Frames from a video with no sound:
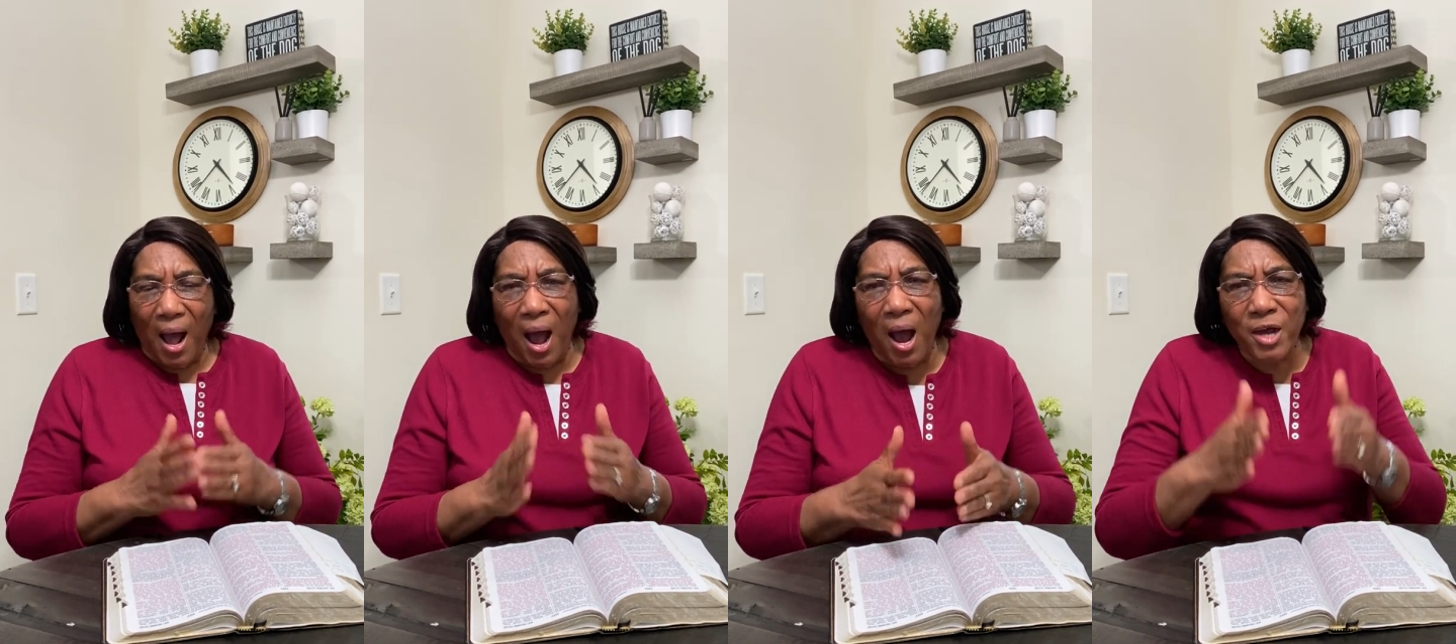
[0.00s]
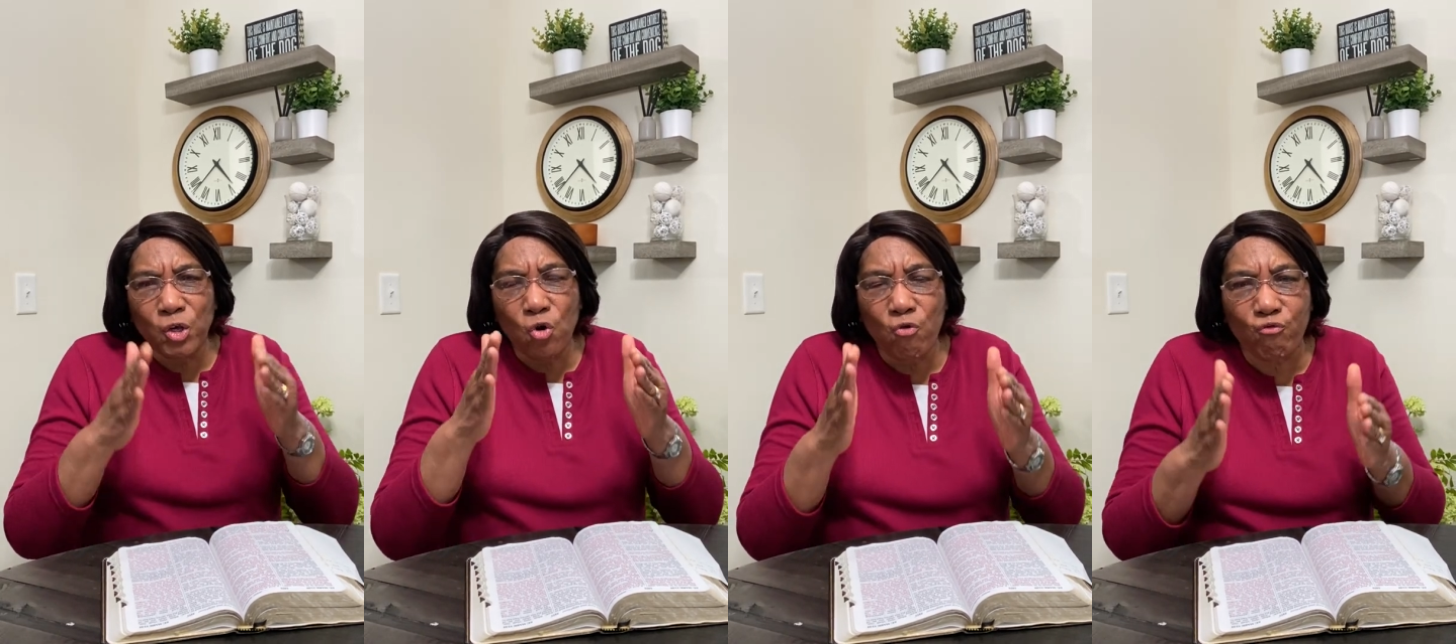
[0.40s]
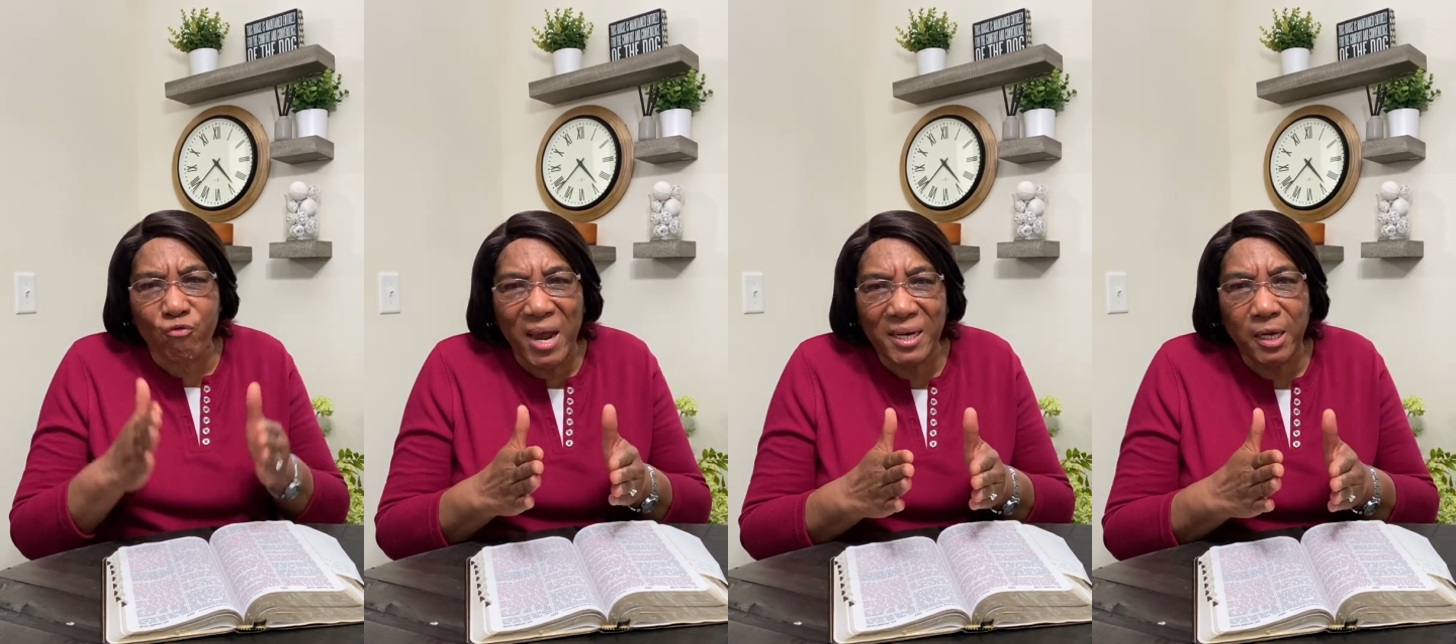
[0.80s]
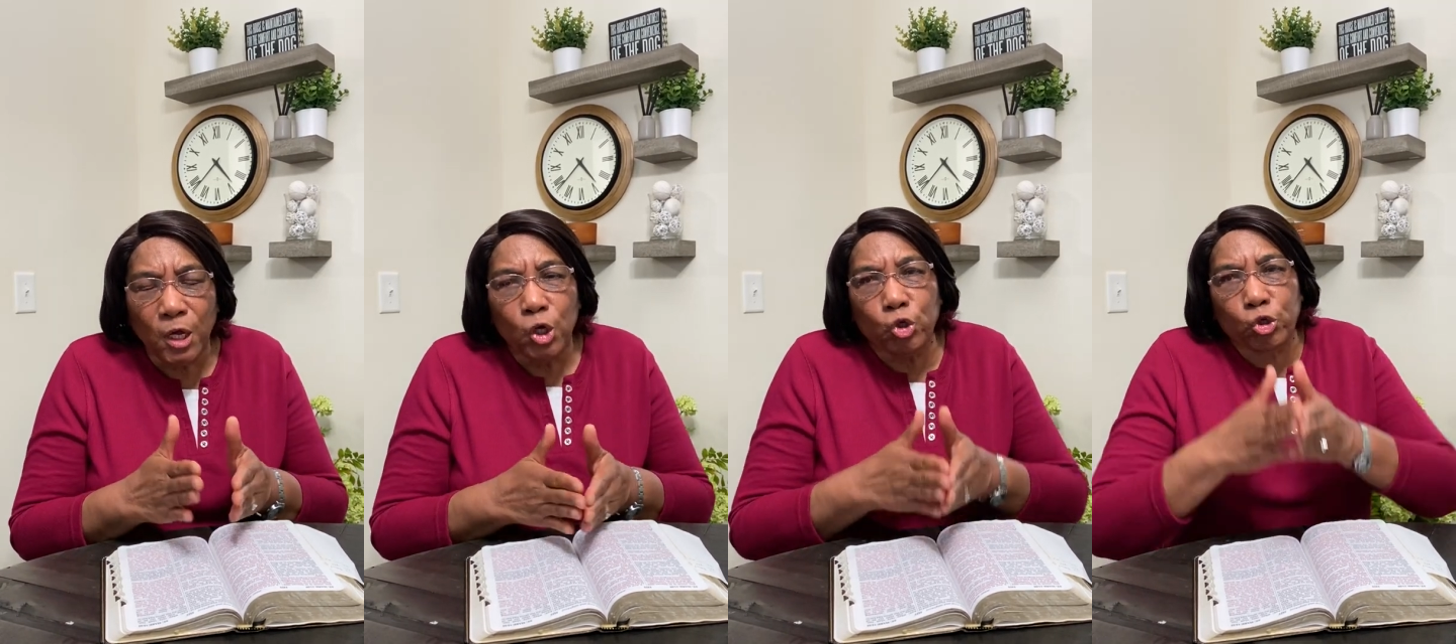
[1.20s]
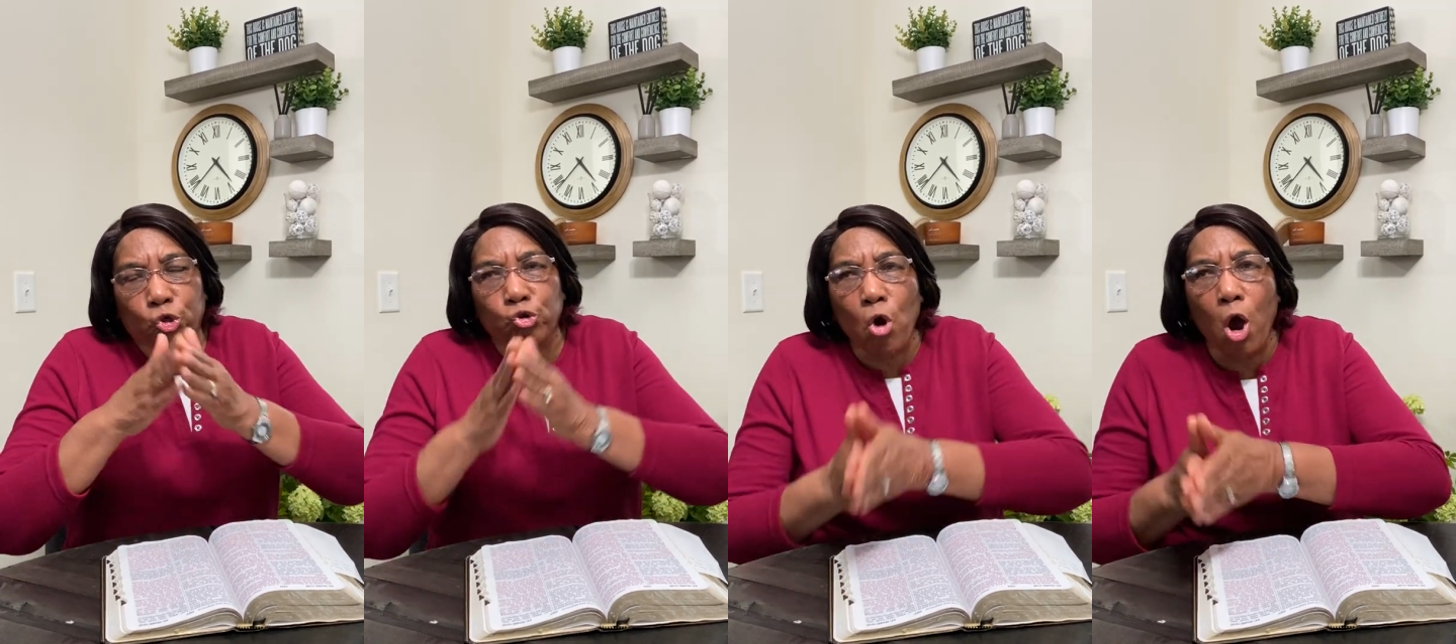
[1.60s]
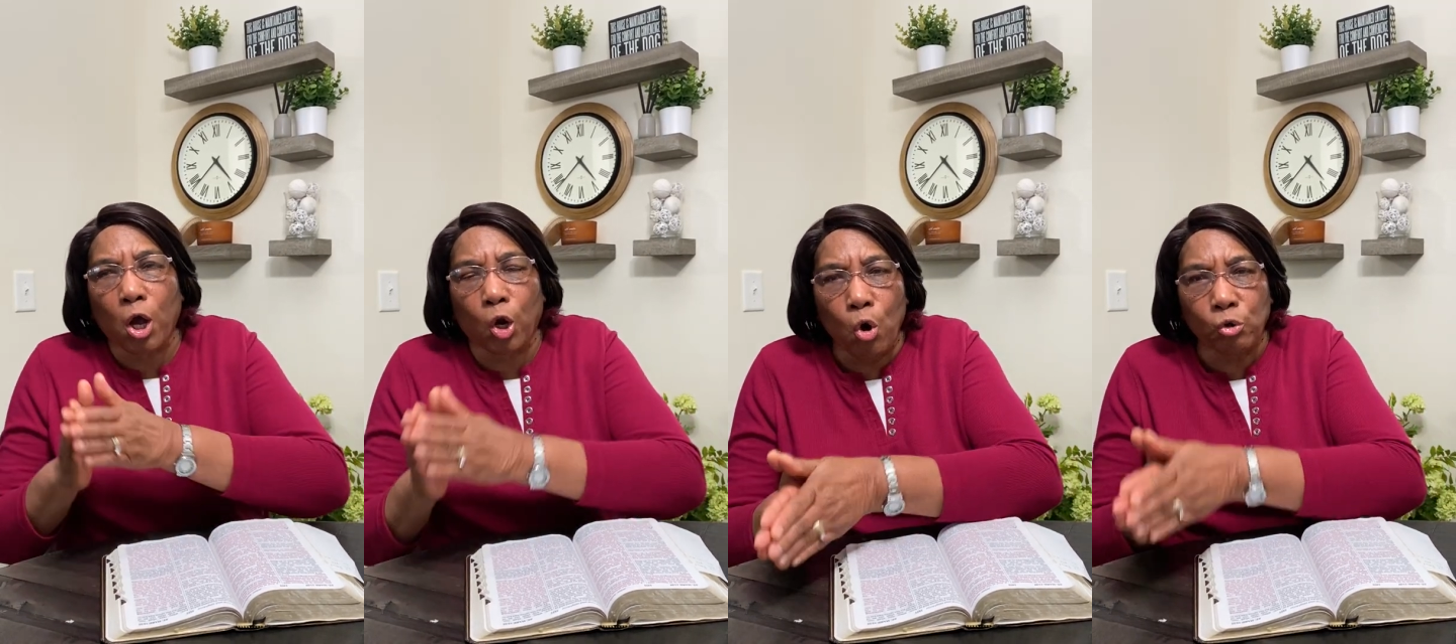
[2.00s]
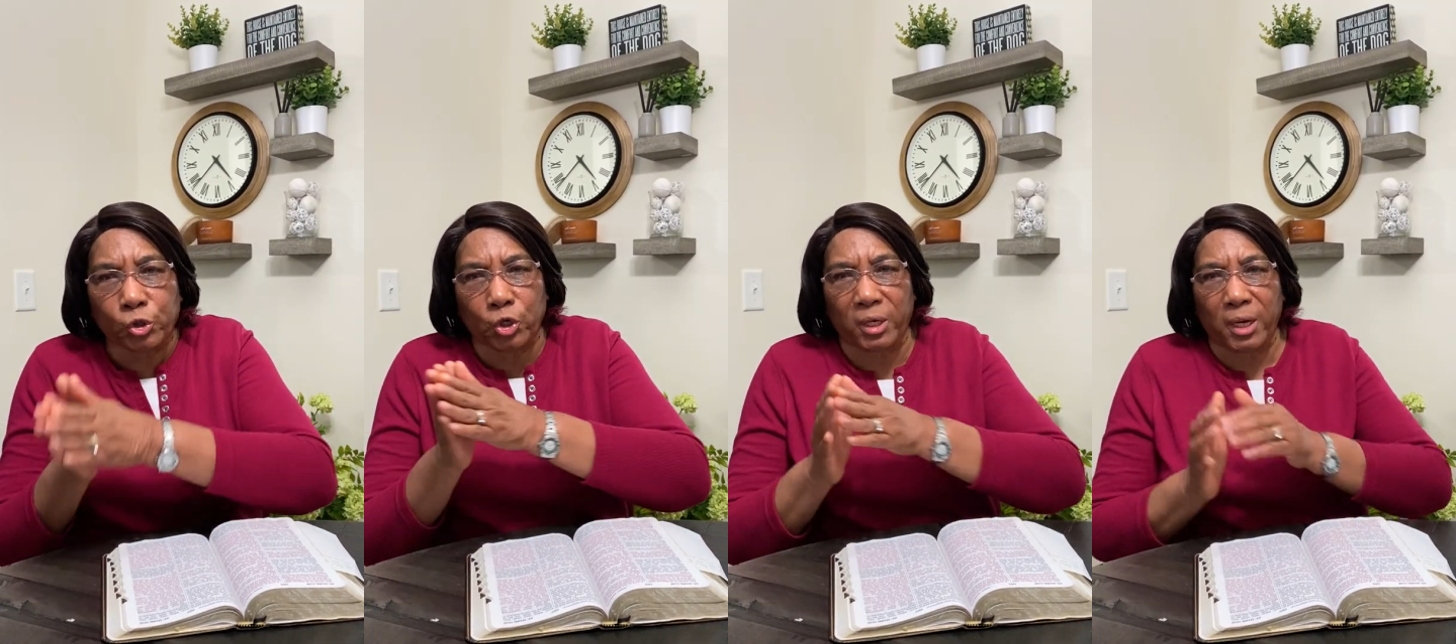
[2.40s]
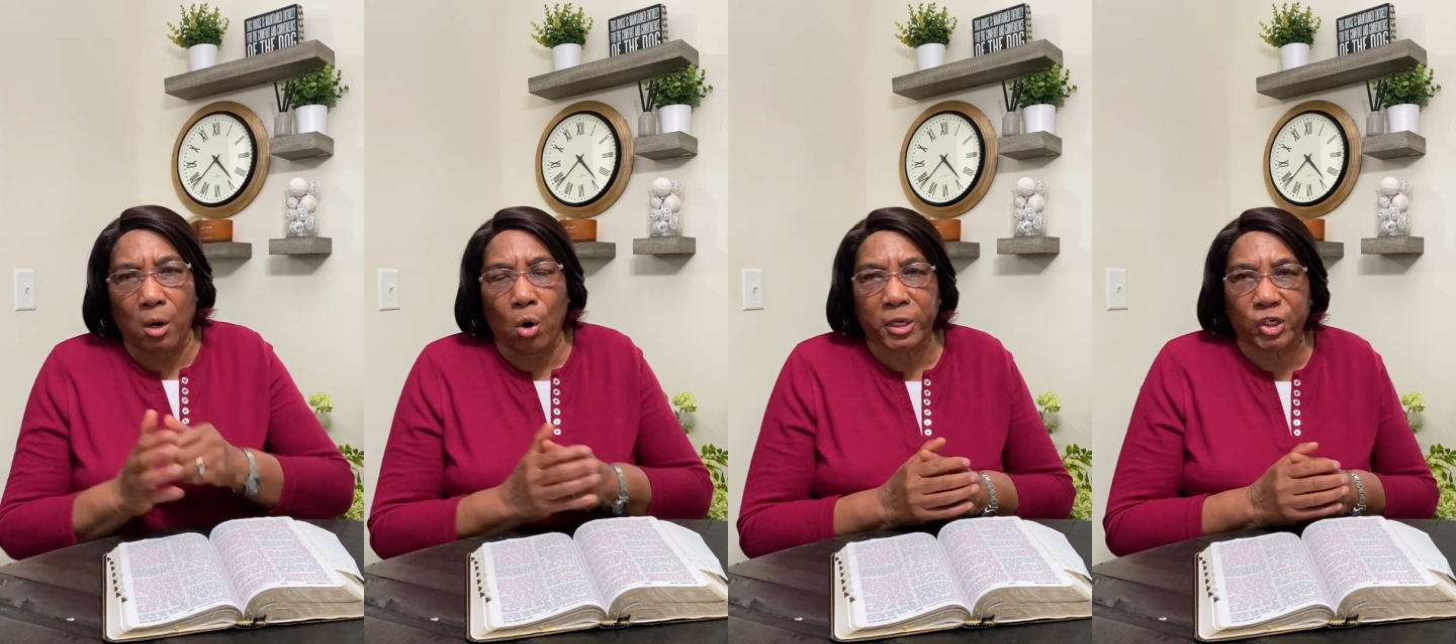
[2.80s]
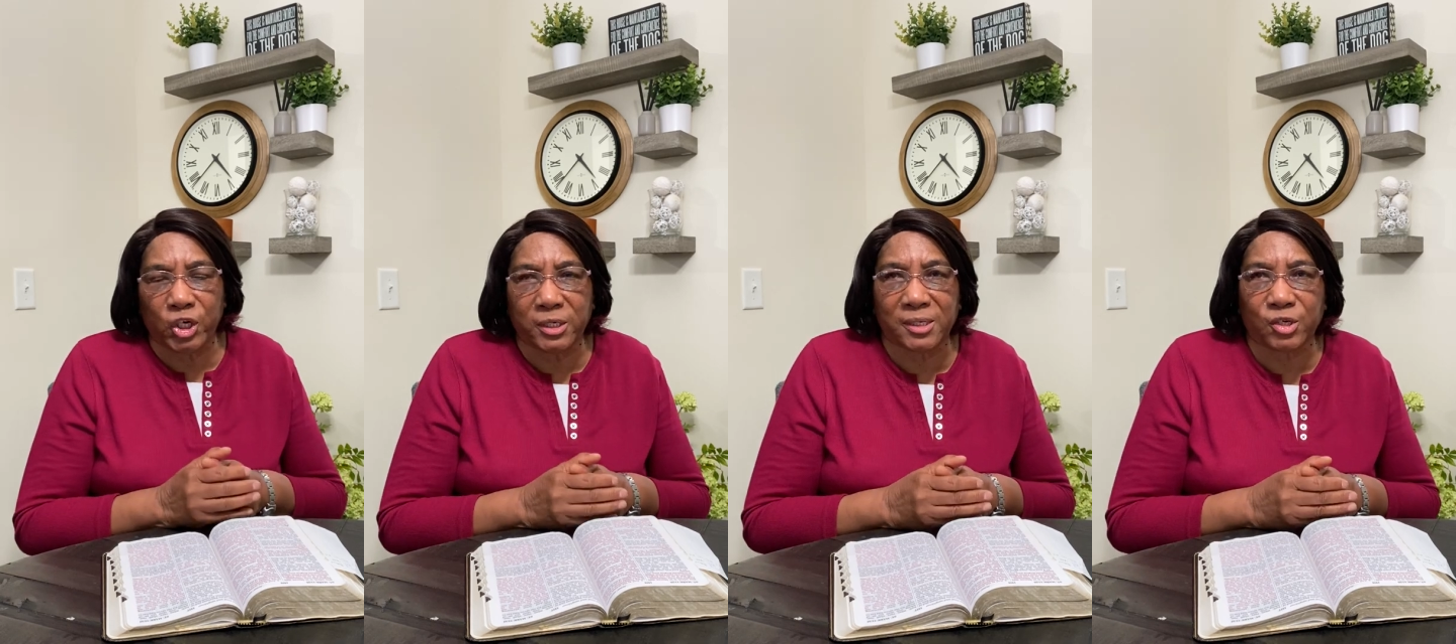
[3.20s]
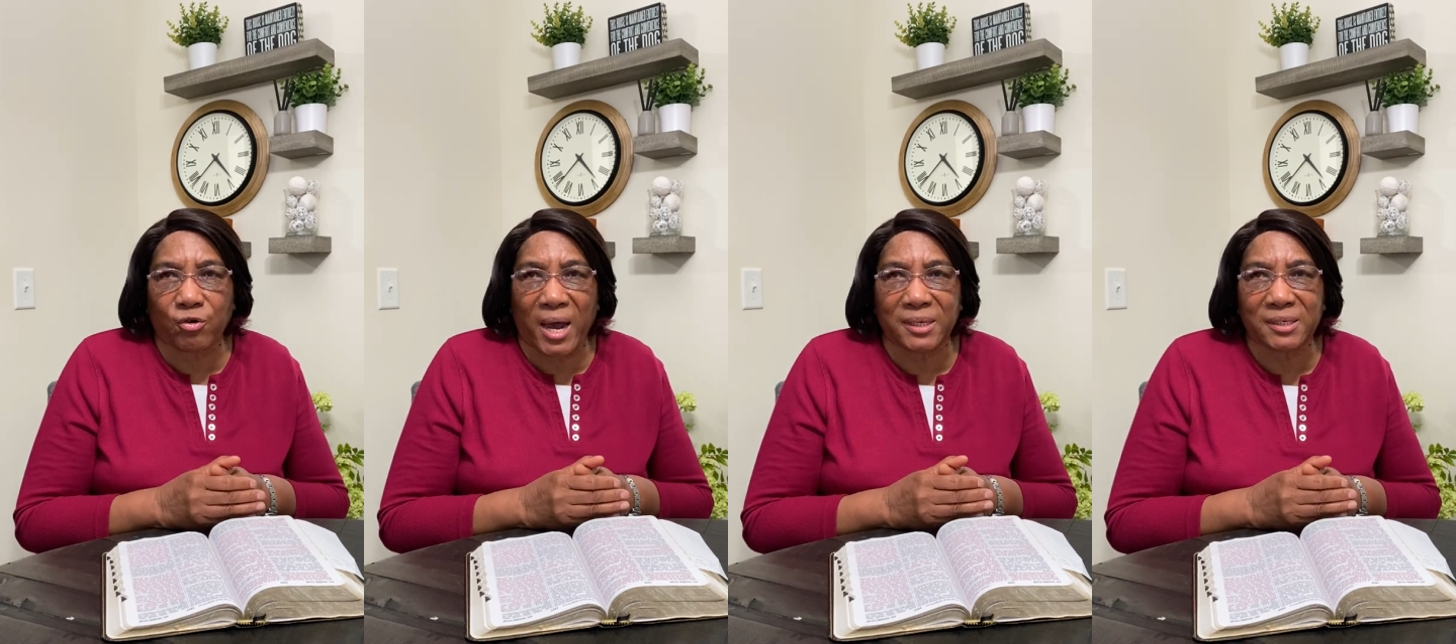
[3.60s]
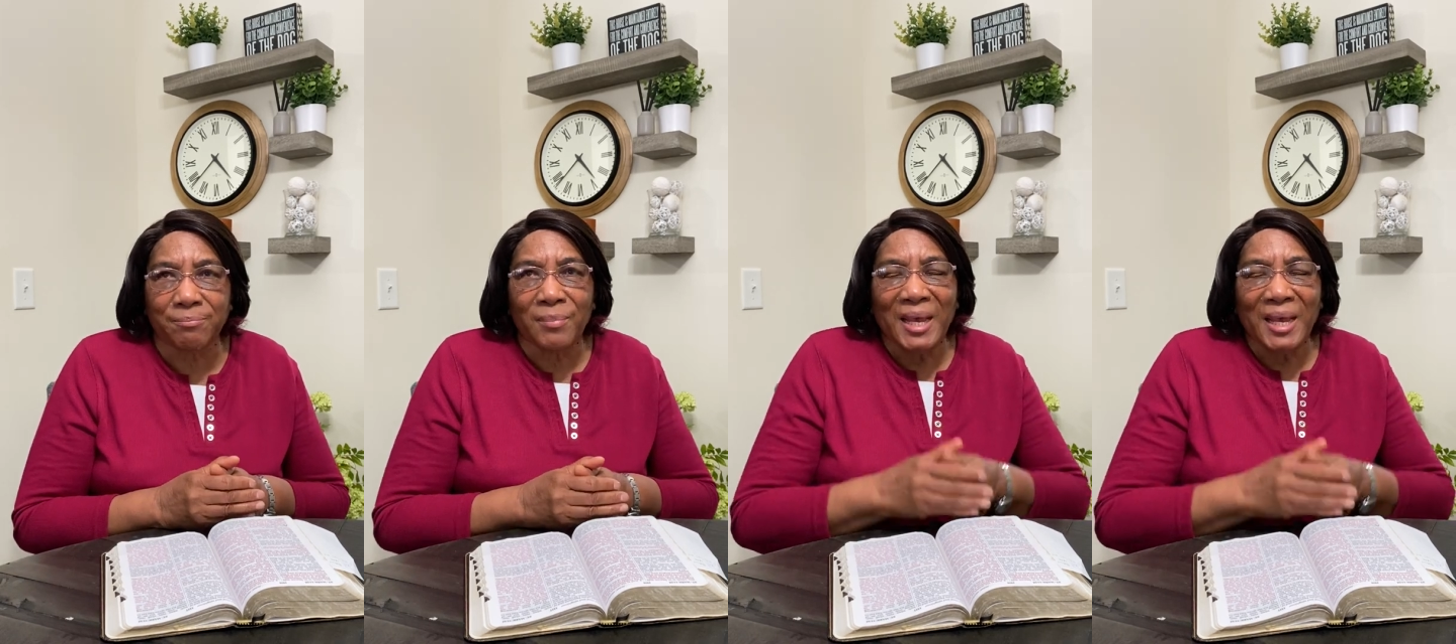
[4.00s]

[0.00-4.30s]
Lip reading: Are you ready to draw close to the Lord Jesus Christ?